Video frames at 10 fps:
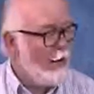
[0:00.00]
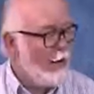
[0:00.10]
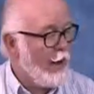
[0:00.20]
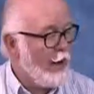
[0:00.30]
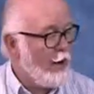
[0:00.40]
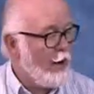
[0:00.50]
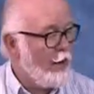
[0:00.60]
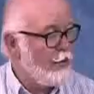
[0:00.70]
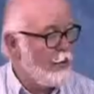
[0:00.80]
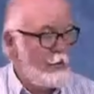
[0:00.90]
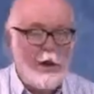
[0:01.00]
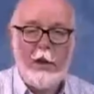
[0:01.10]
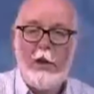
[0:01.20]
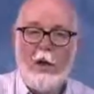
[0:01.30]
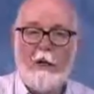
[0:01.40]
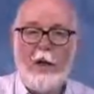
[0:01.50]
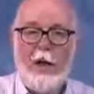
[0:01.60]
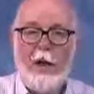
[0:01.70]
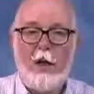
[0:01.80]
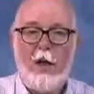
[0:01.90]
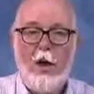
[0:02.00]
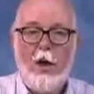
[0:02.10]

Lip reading: that I could use depending on if I need